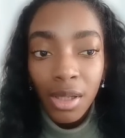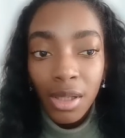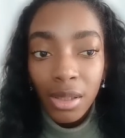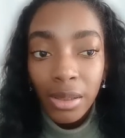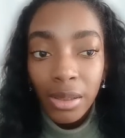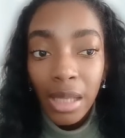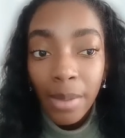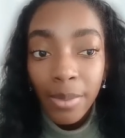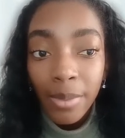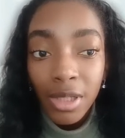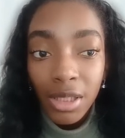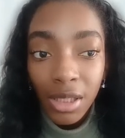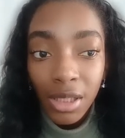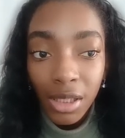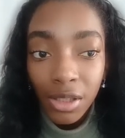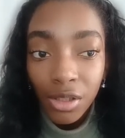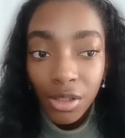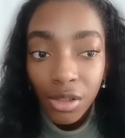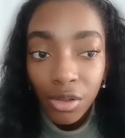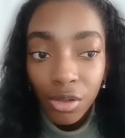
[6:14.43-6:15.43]

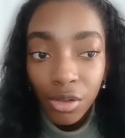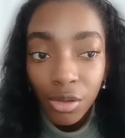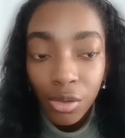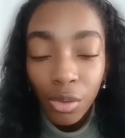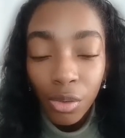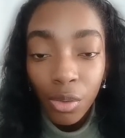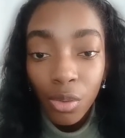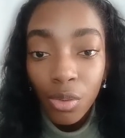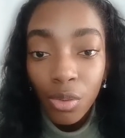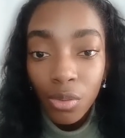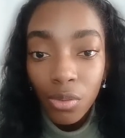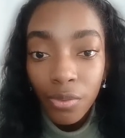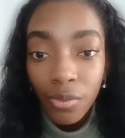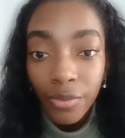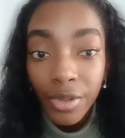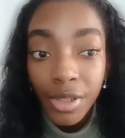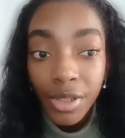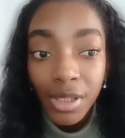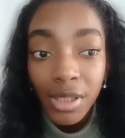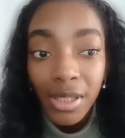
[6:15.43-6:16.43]
Lamentations 2
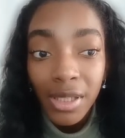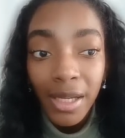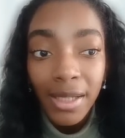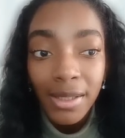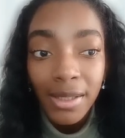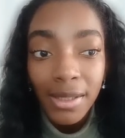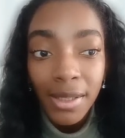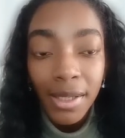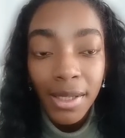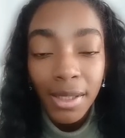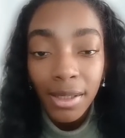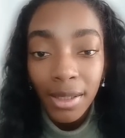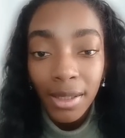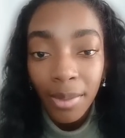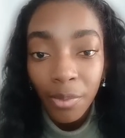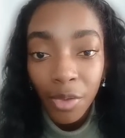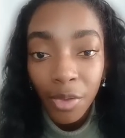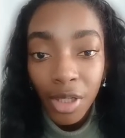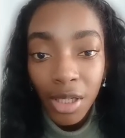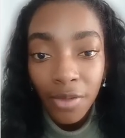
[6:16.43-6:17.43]
verse 19, and I'm
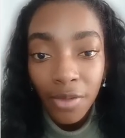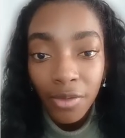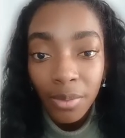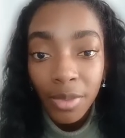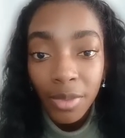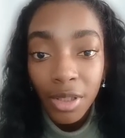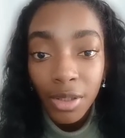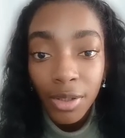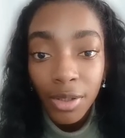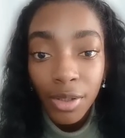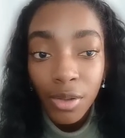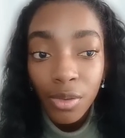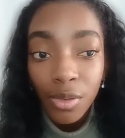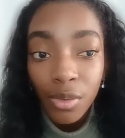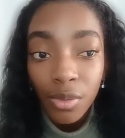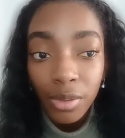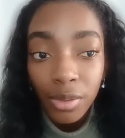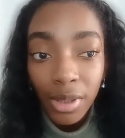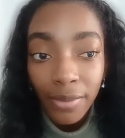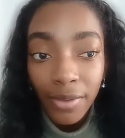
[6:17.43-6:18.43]
reading from the New
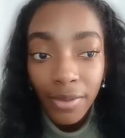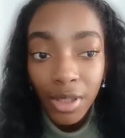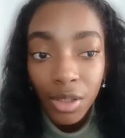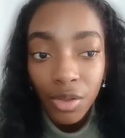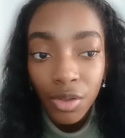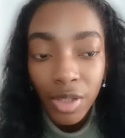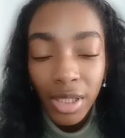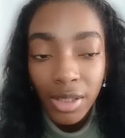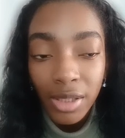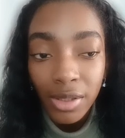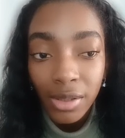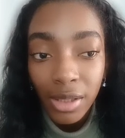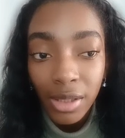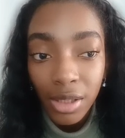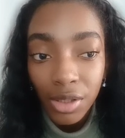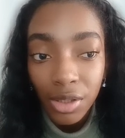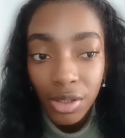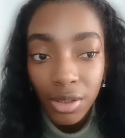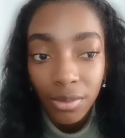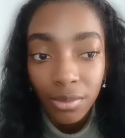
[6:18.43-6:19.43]
Living
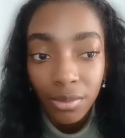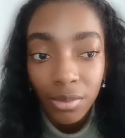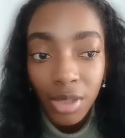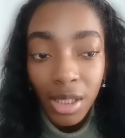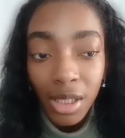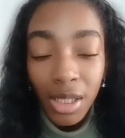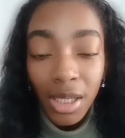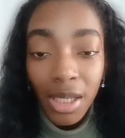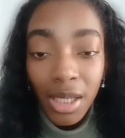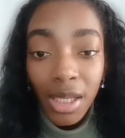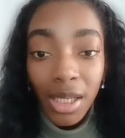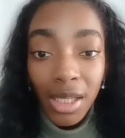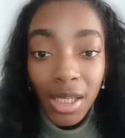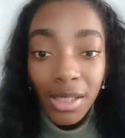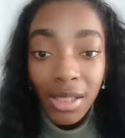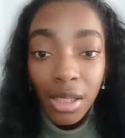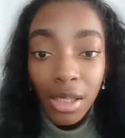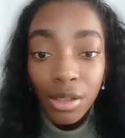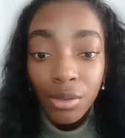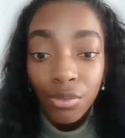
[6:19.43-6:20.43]
Translation. It
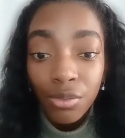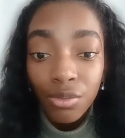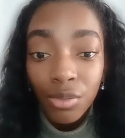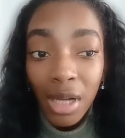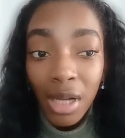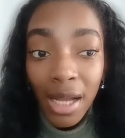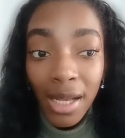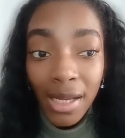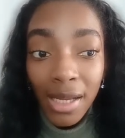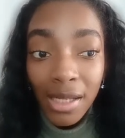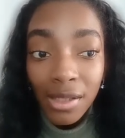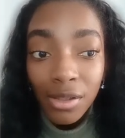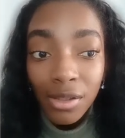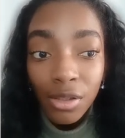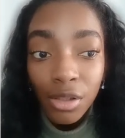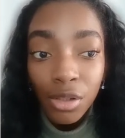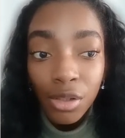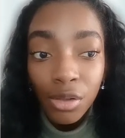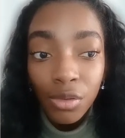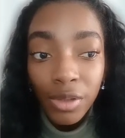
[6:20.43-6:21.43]
says, "Rise
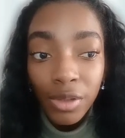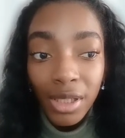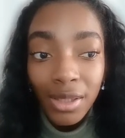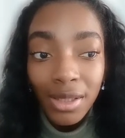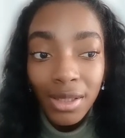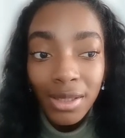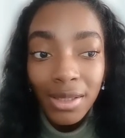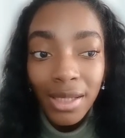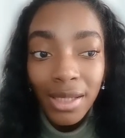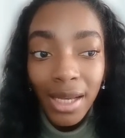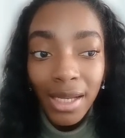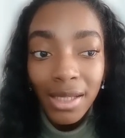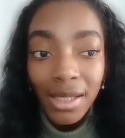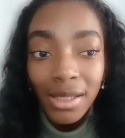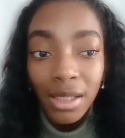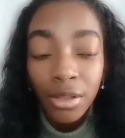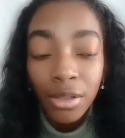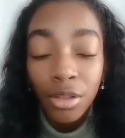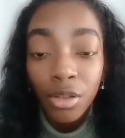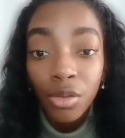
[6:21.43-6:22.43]
during the night
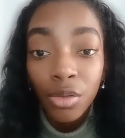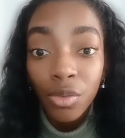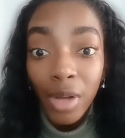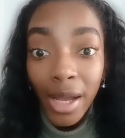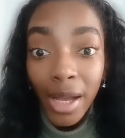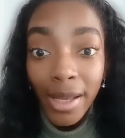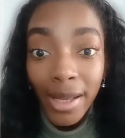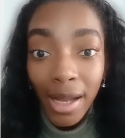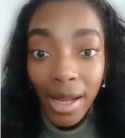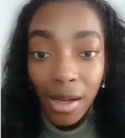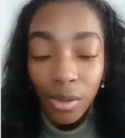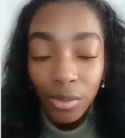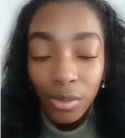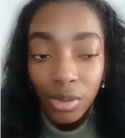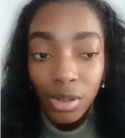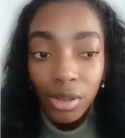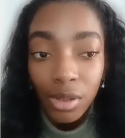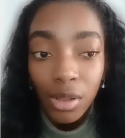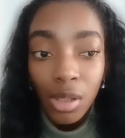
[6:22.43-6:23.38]
and cry out.